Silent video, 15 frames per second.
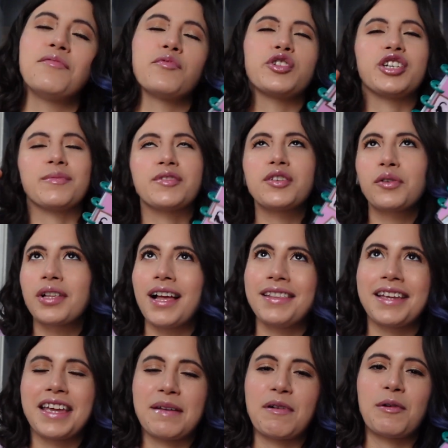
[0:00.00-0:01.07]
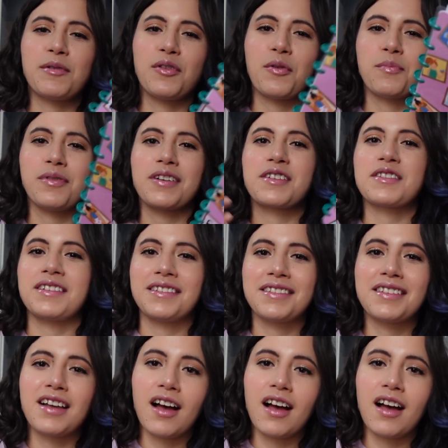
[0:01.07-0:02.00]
which I'm so glad they came out with notebooks, since